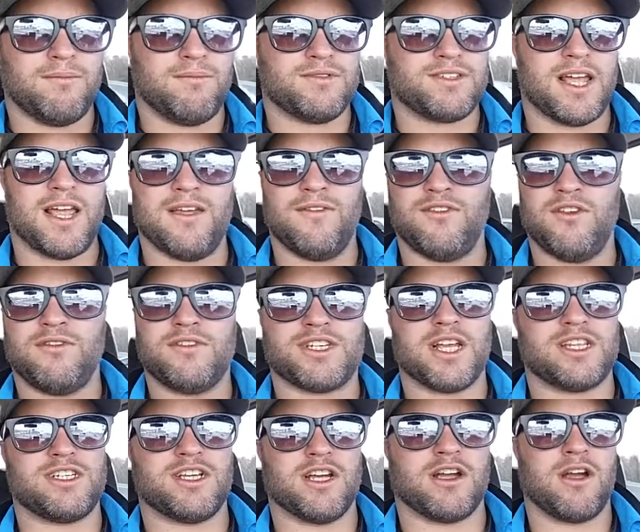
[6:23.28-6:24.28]
say if you
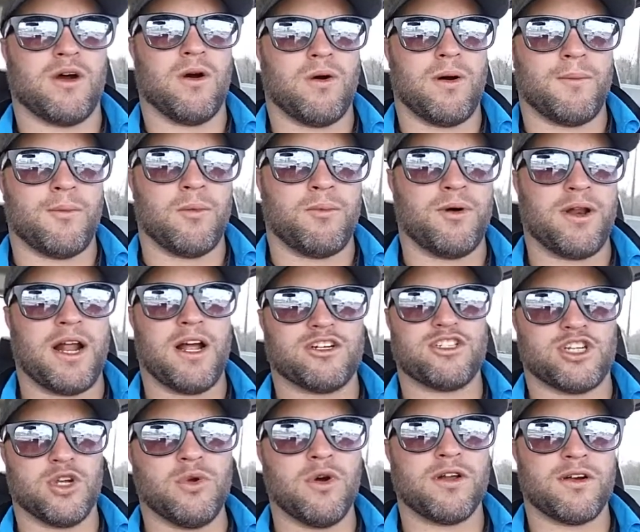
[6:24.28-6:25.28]
set your goal, I'm gonna put
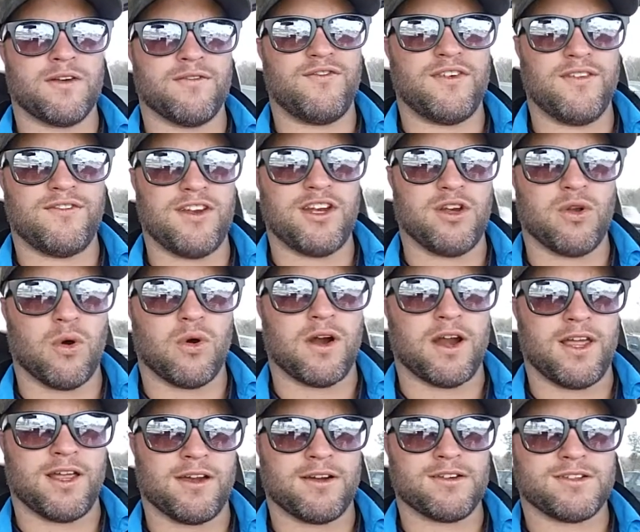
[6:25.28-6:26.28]
out 250 door
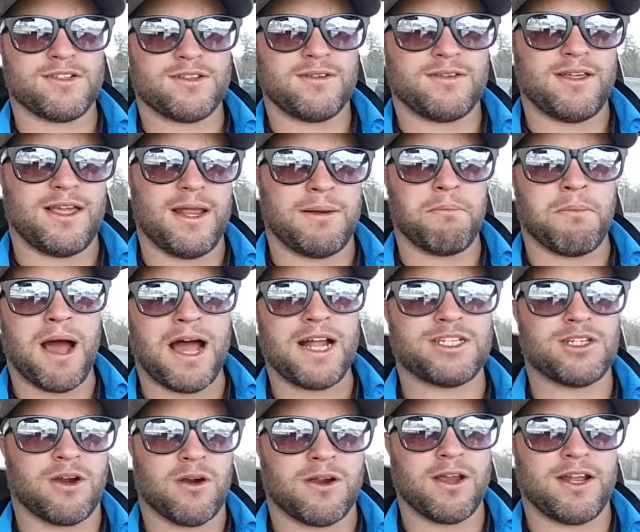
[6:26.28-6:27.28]
hangers in my
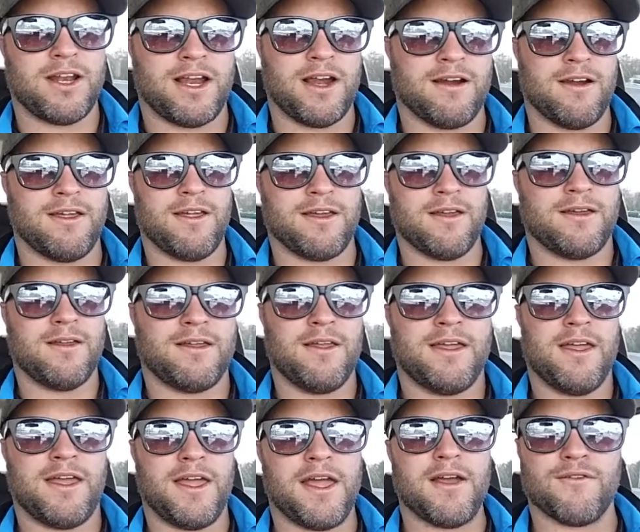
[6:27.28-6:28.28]
target area
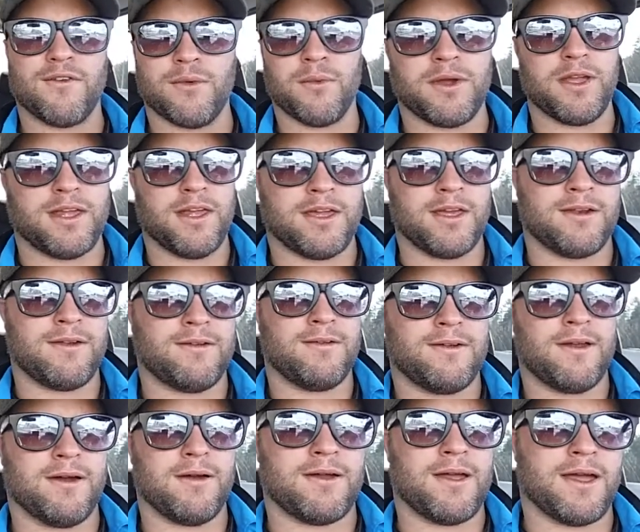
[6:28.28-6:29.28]
every weekend.
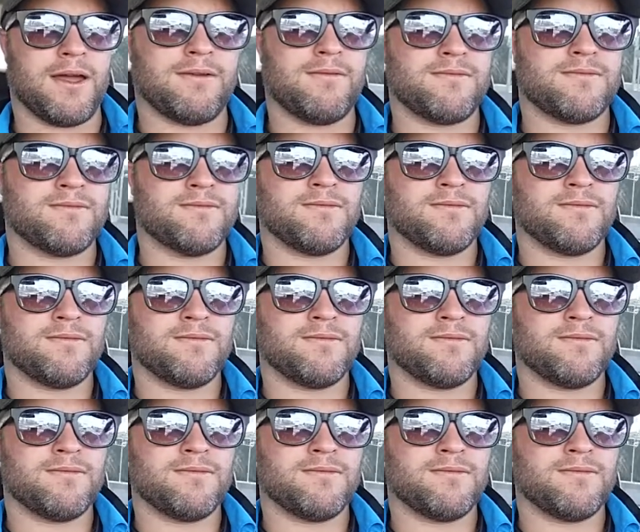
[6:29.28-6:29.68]
Okay,